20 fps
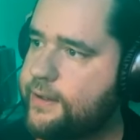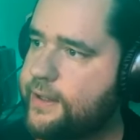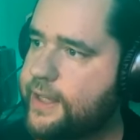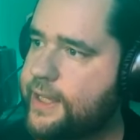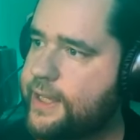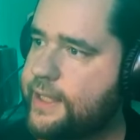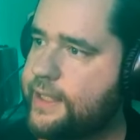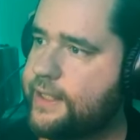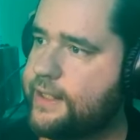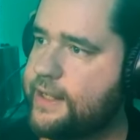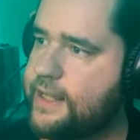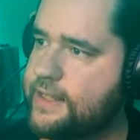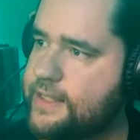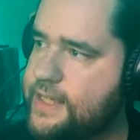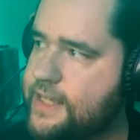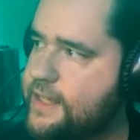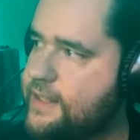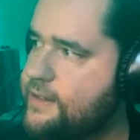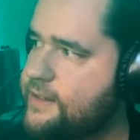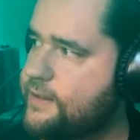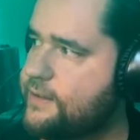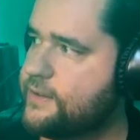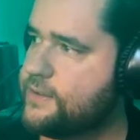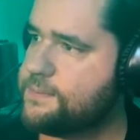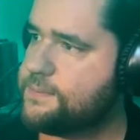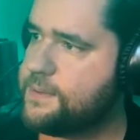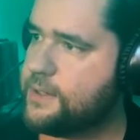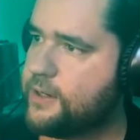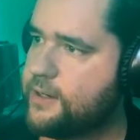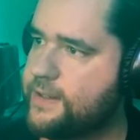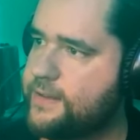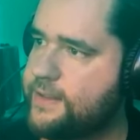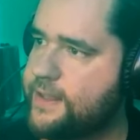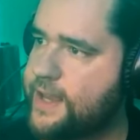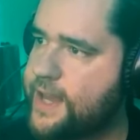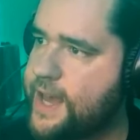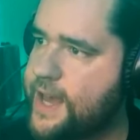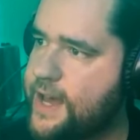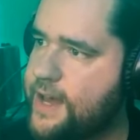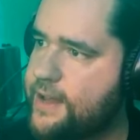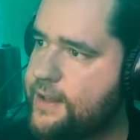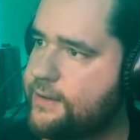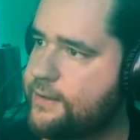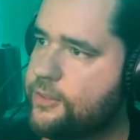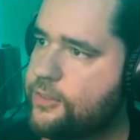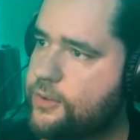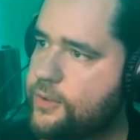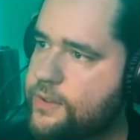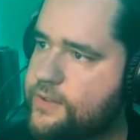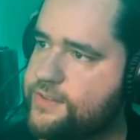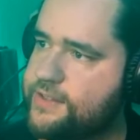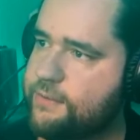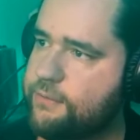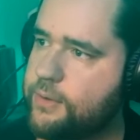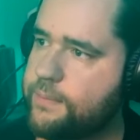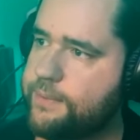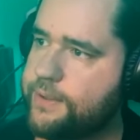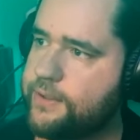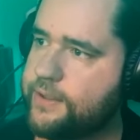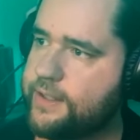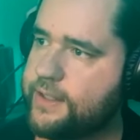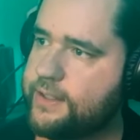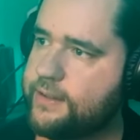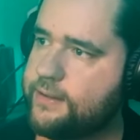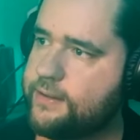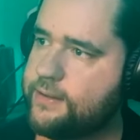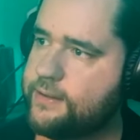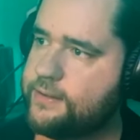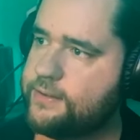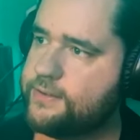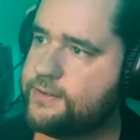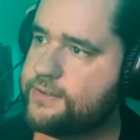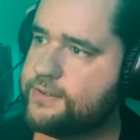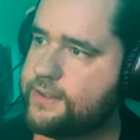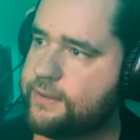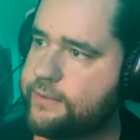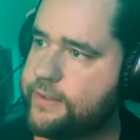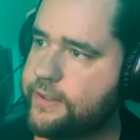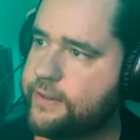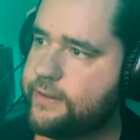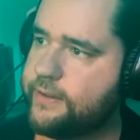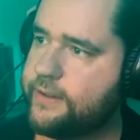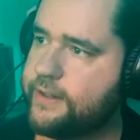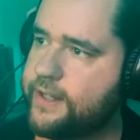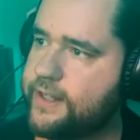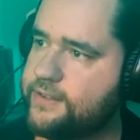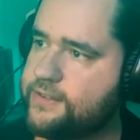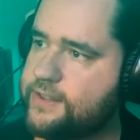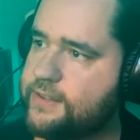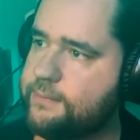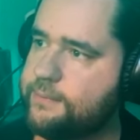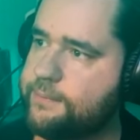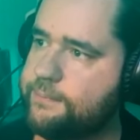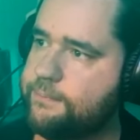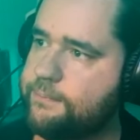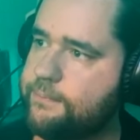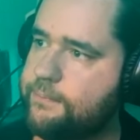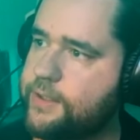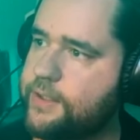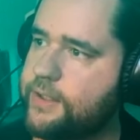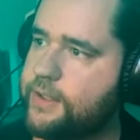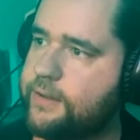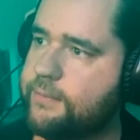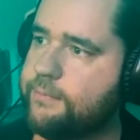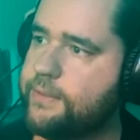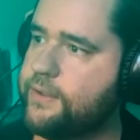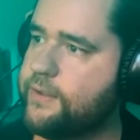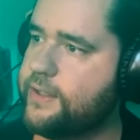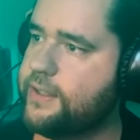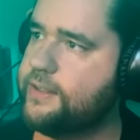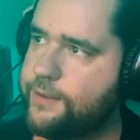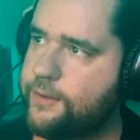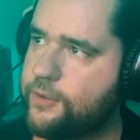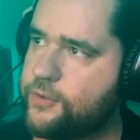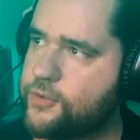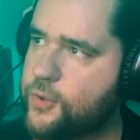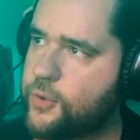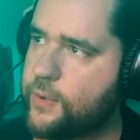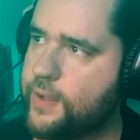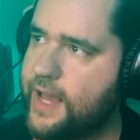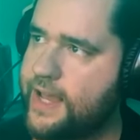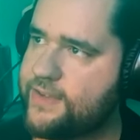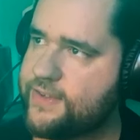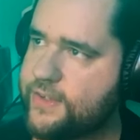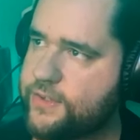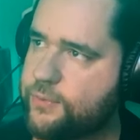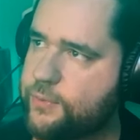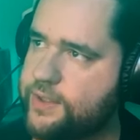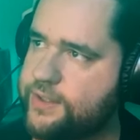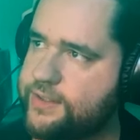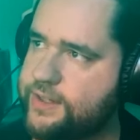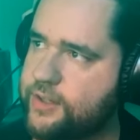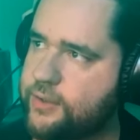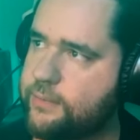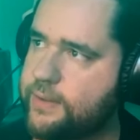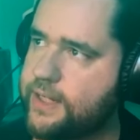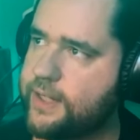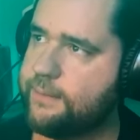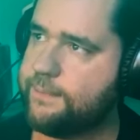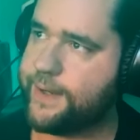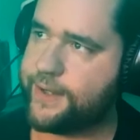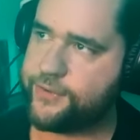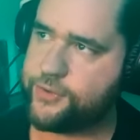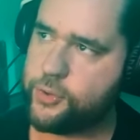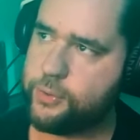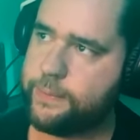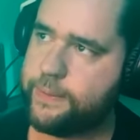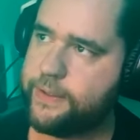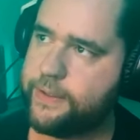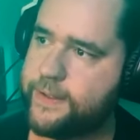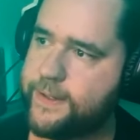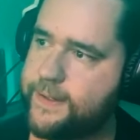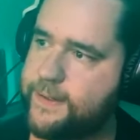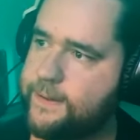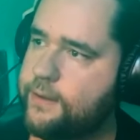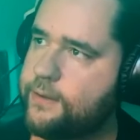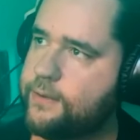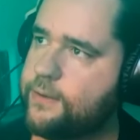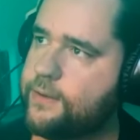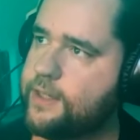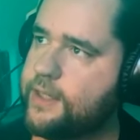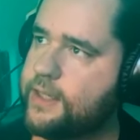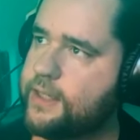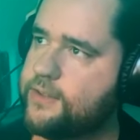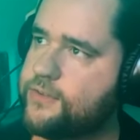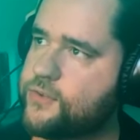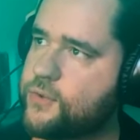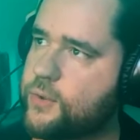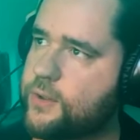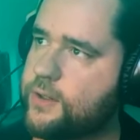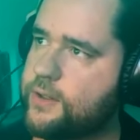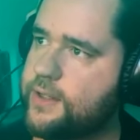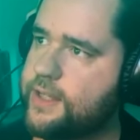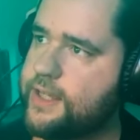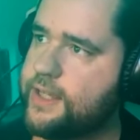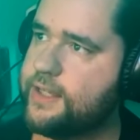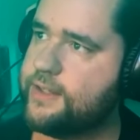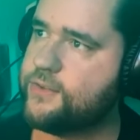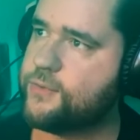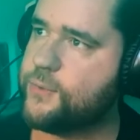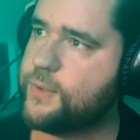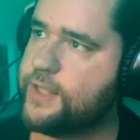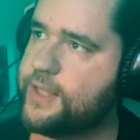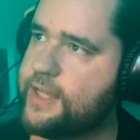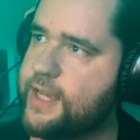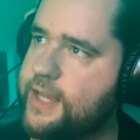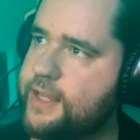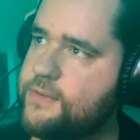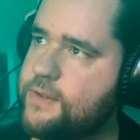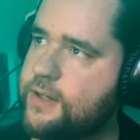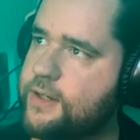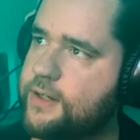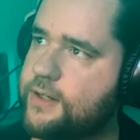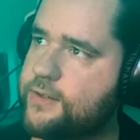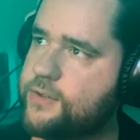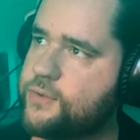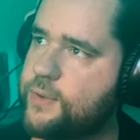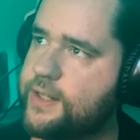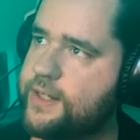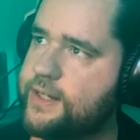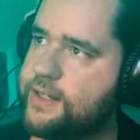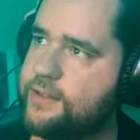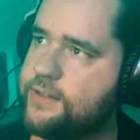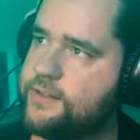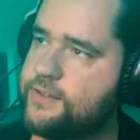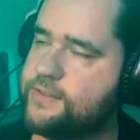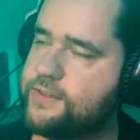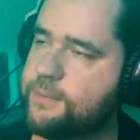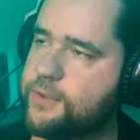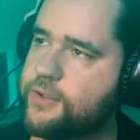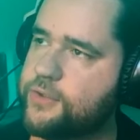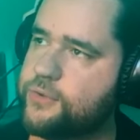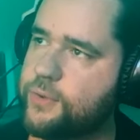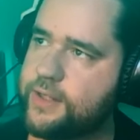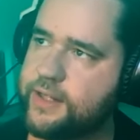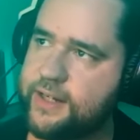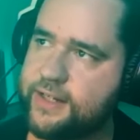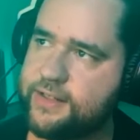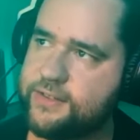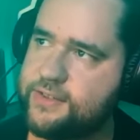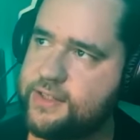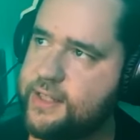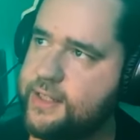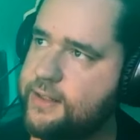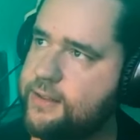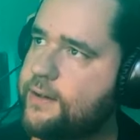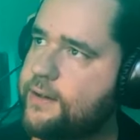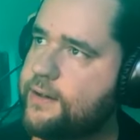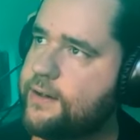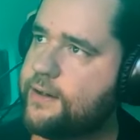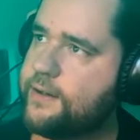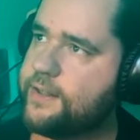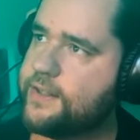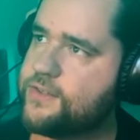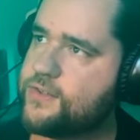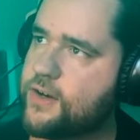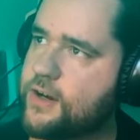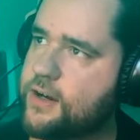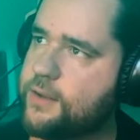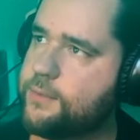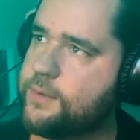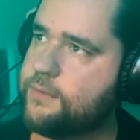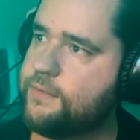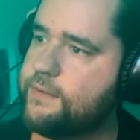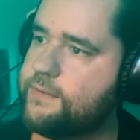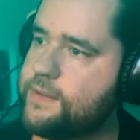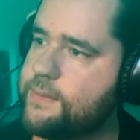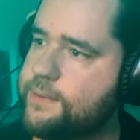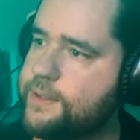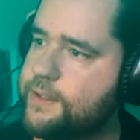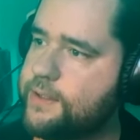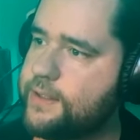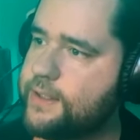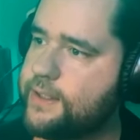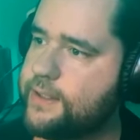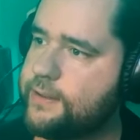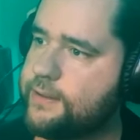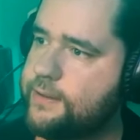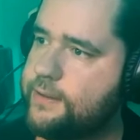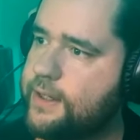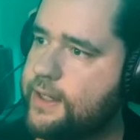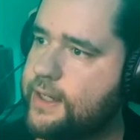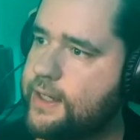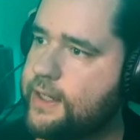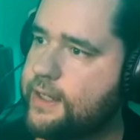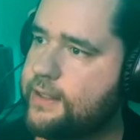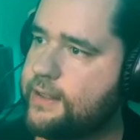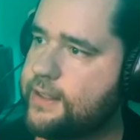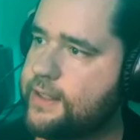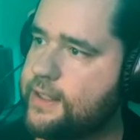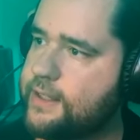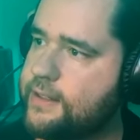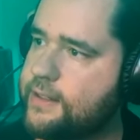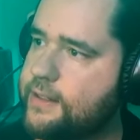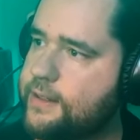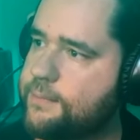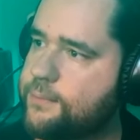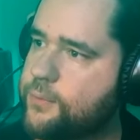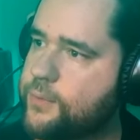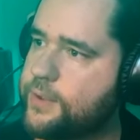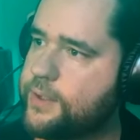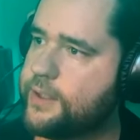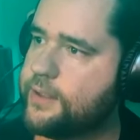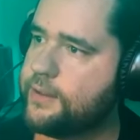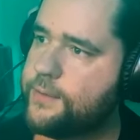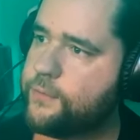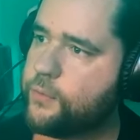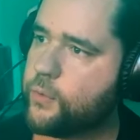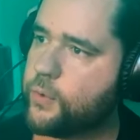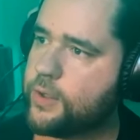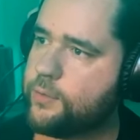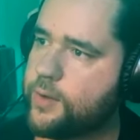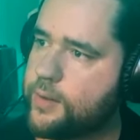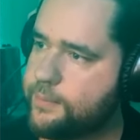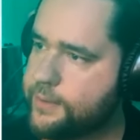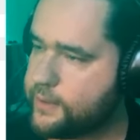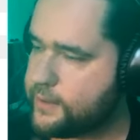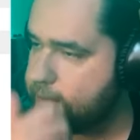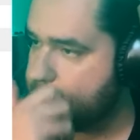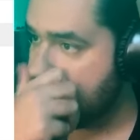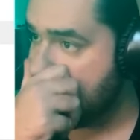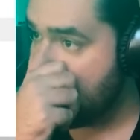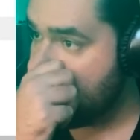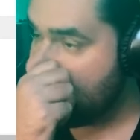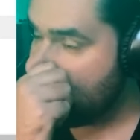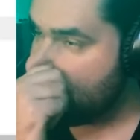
And at the end of this period, they had 37,719,000,000. Their total assets went down by about 2 billion. Looking historically at December 2019, they started with 50 billion and they ended up with 41 billion.